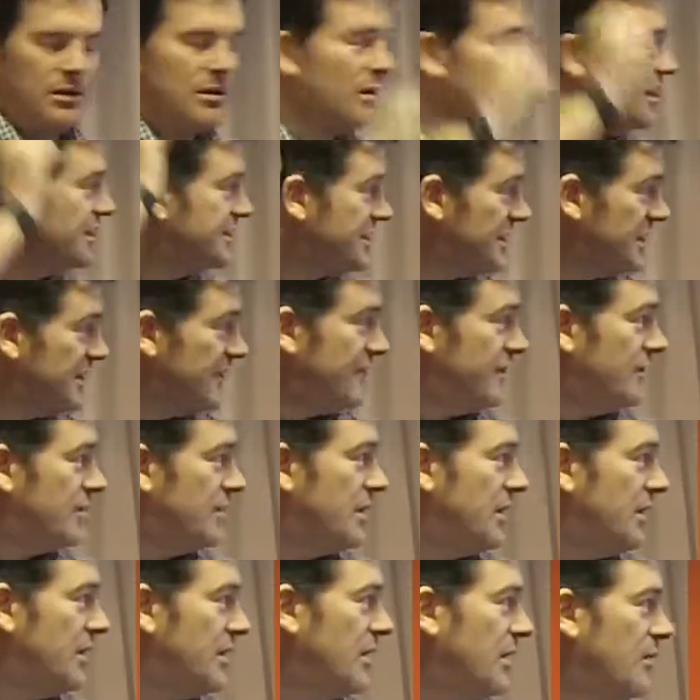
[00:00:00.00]
I should give you
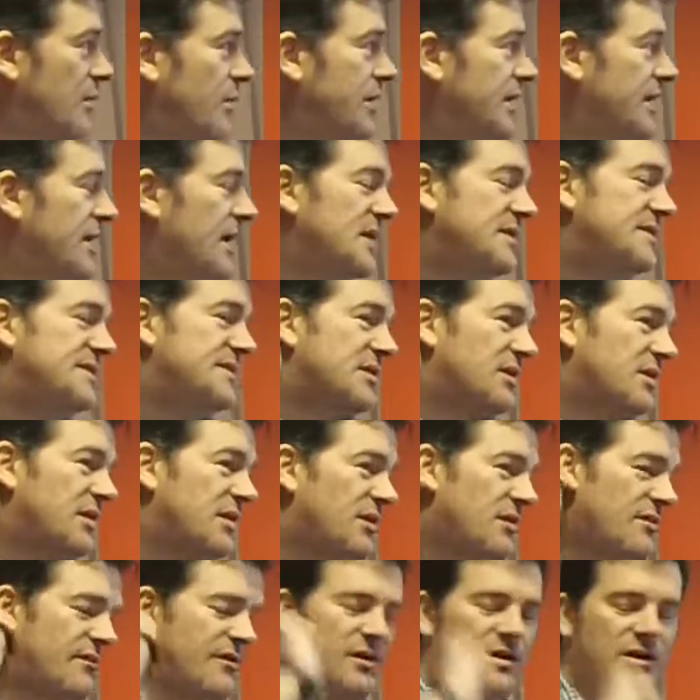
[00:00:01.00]
a quick case
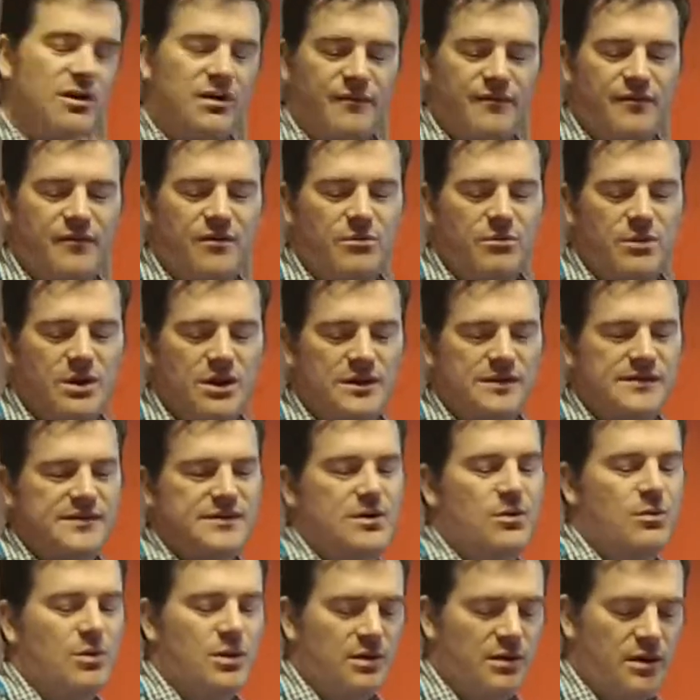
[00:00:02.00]
study. I've only got a few minutes,
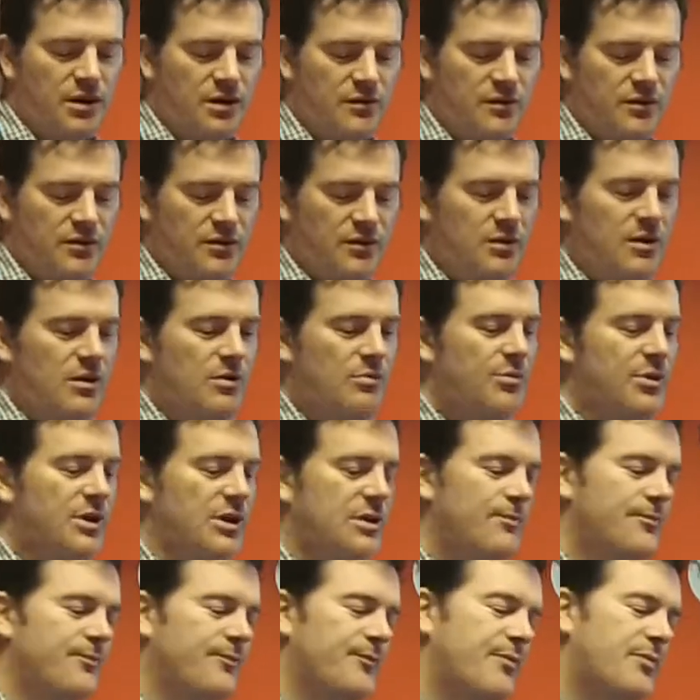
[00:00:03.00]
so I won't go too long,
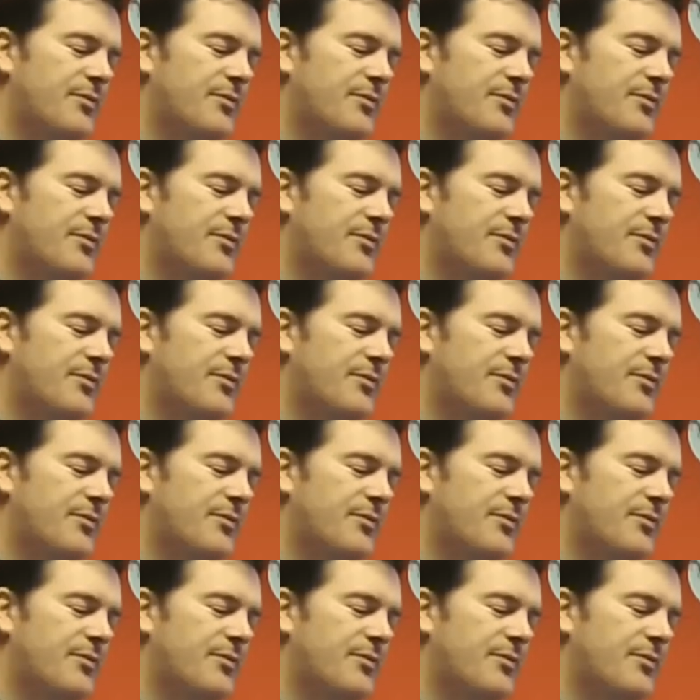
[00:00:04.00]
but